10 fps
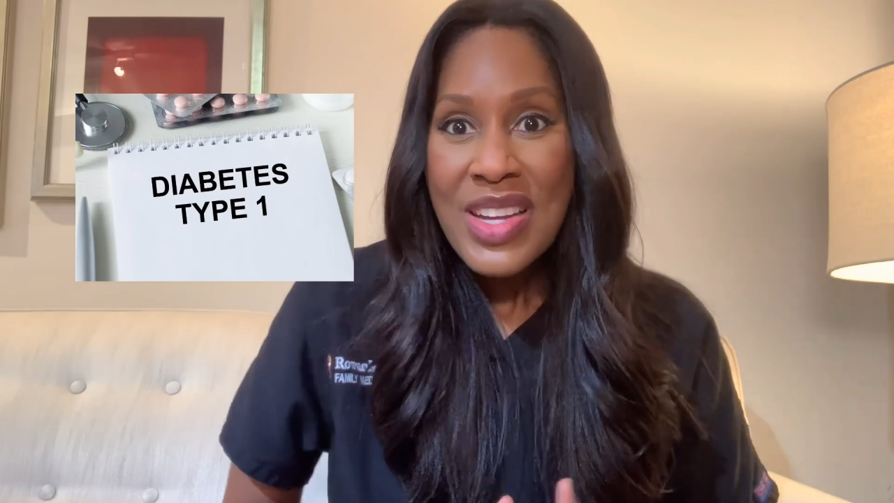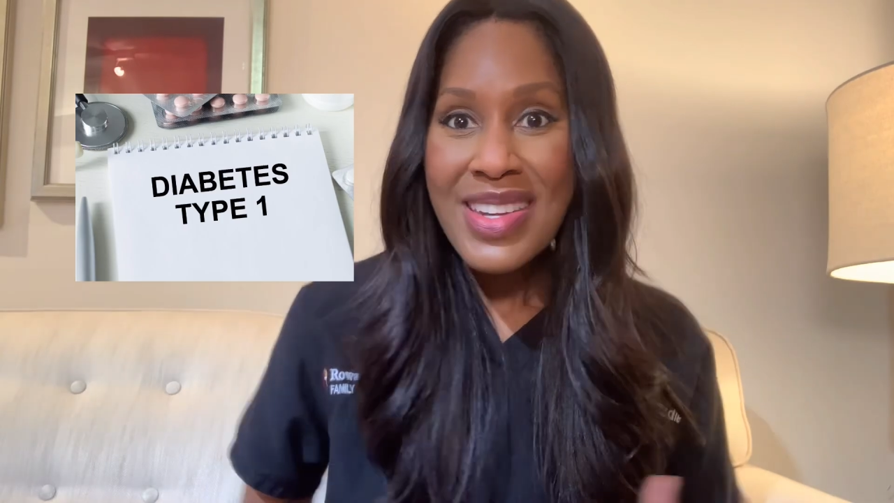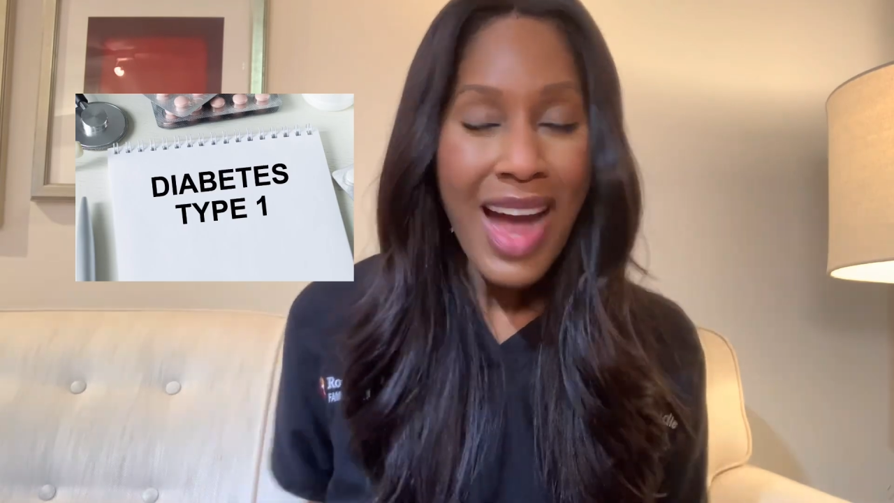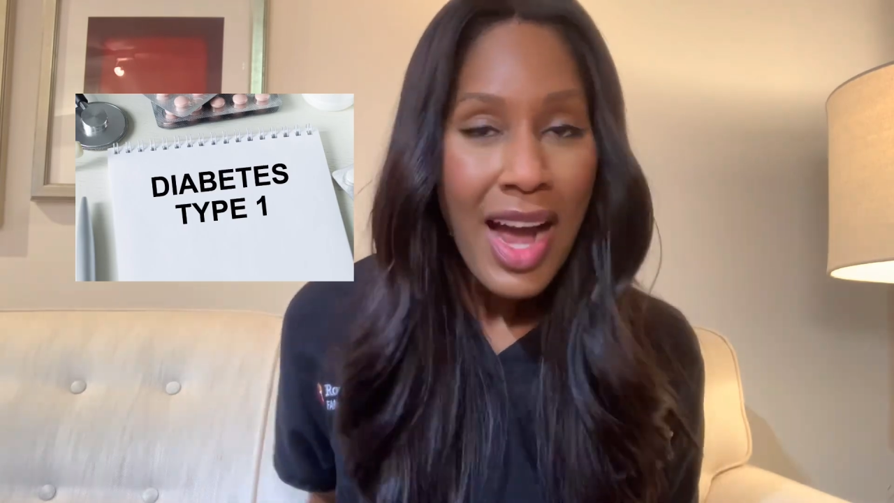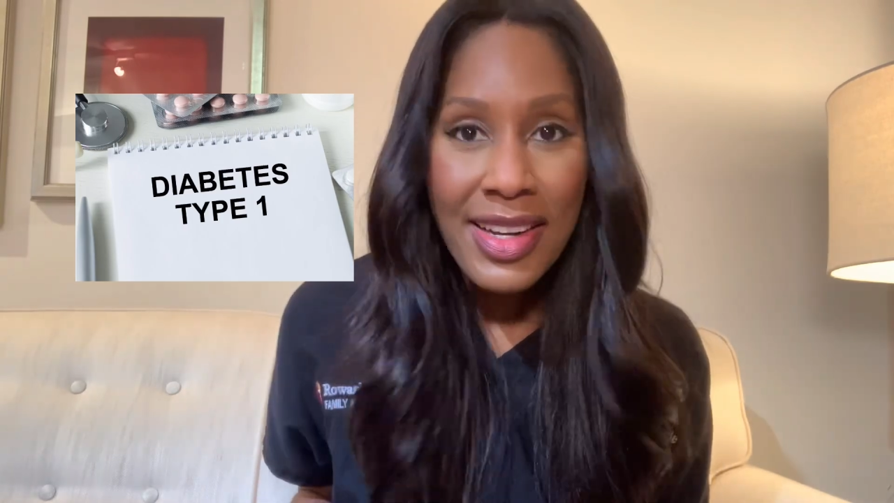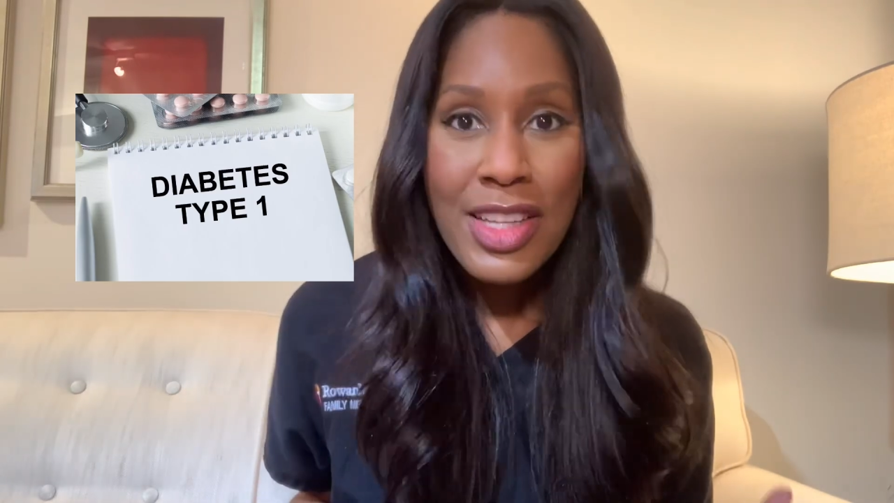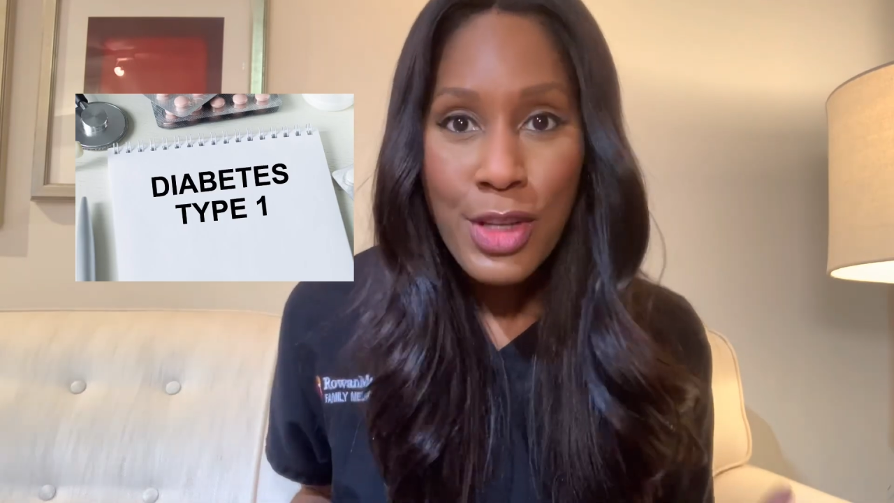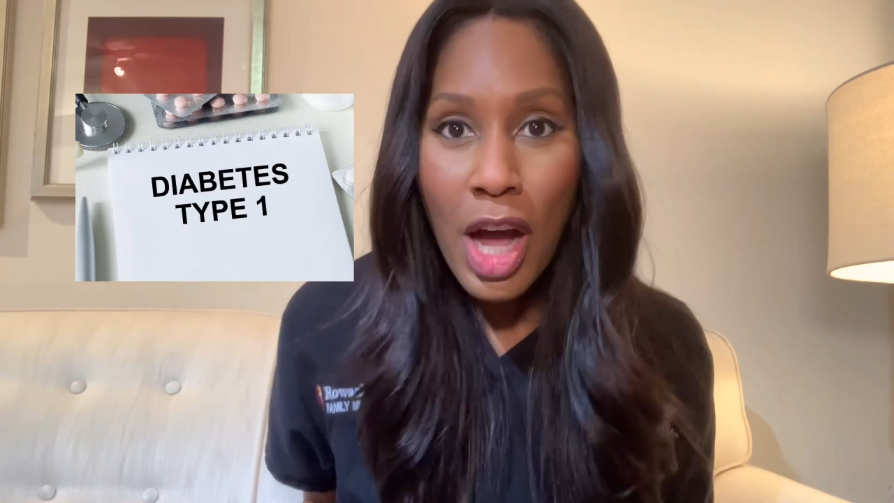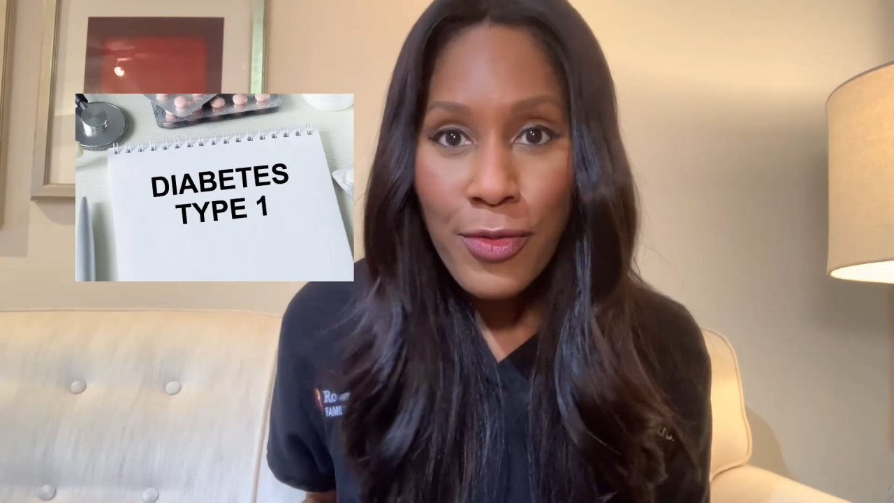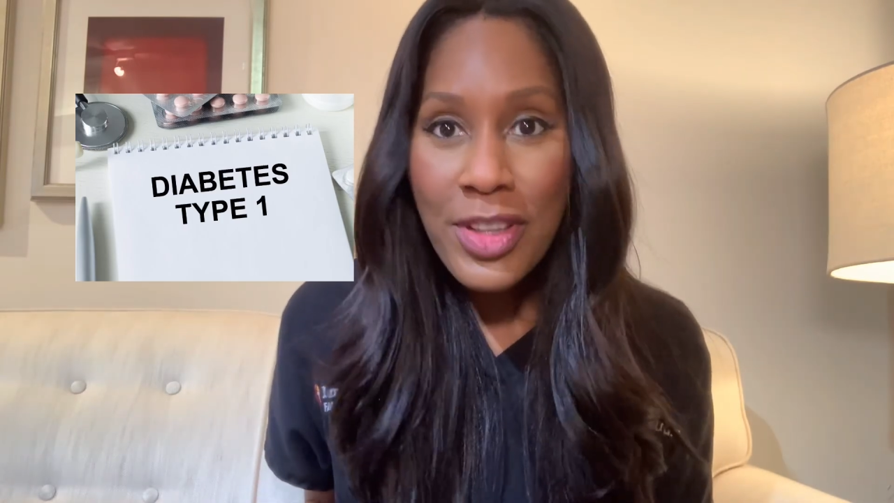not
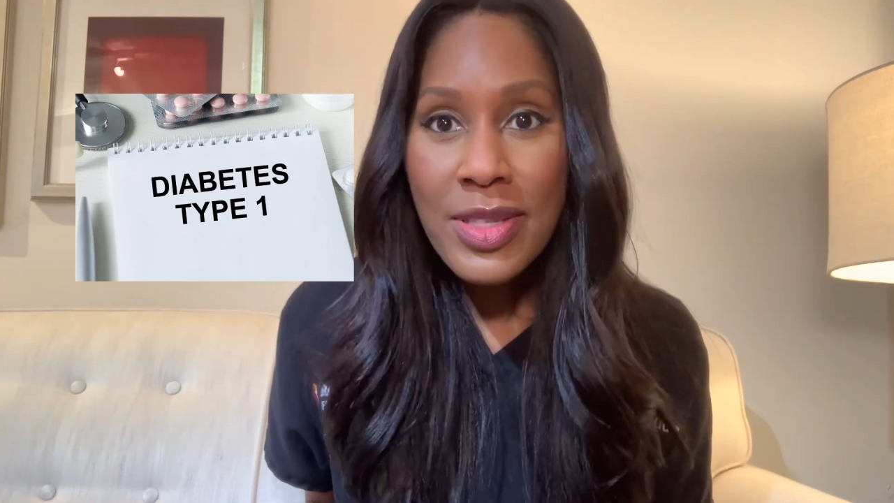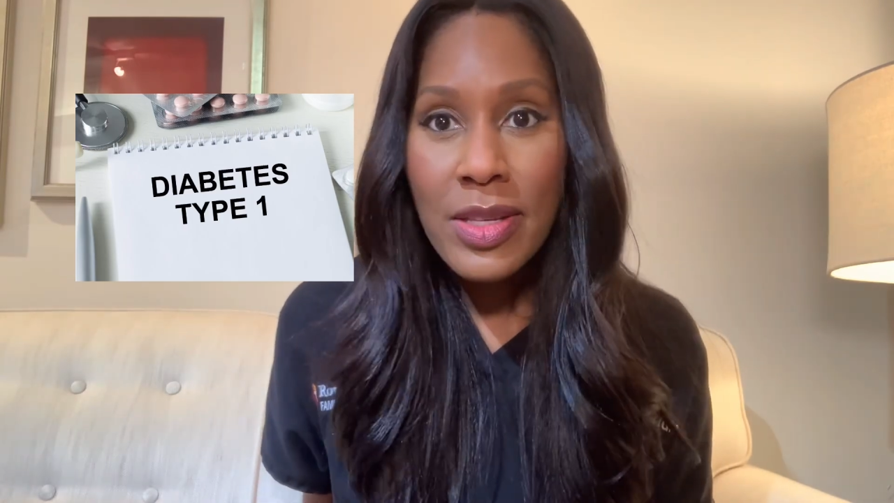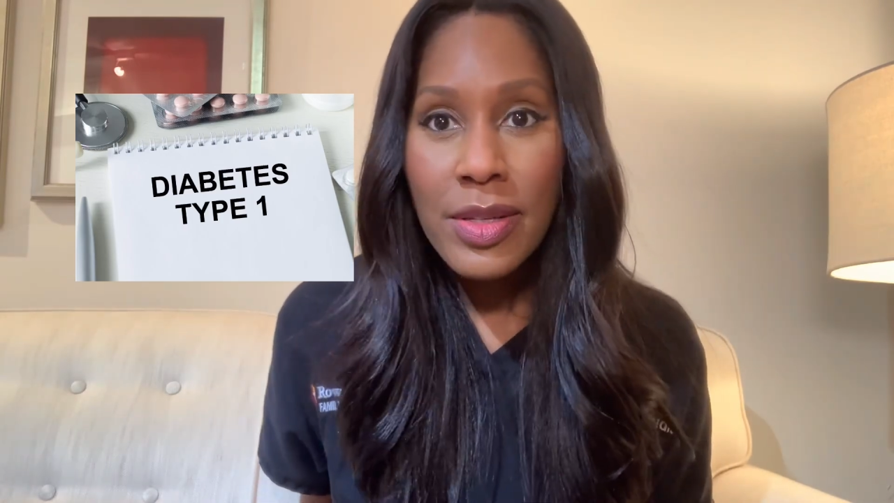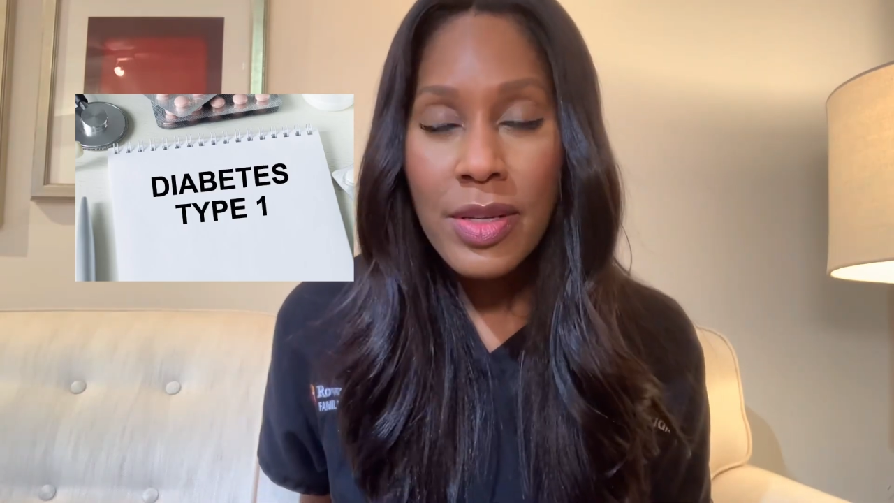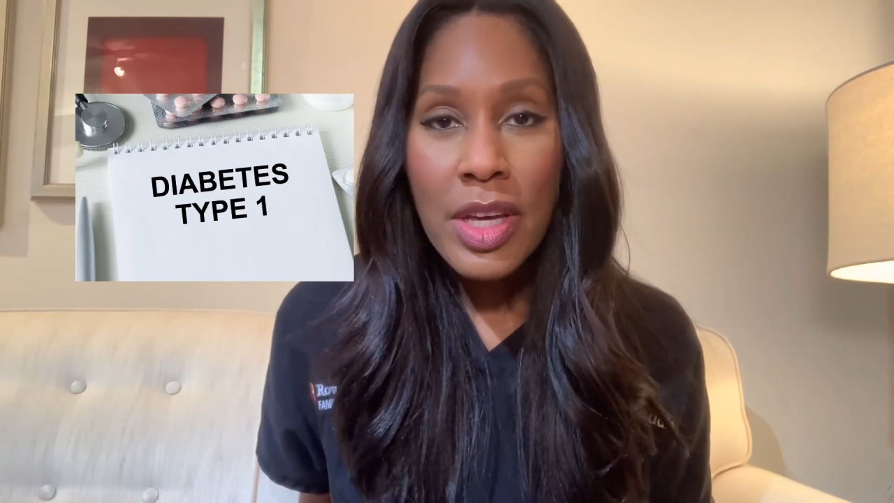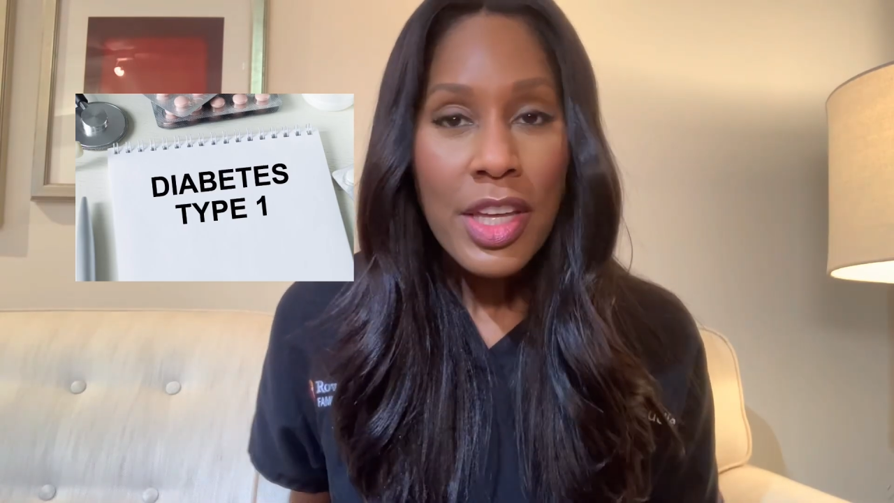enough insulin,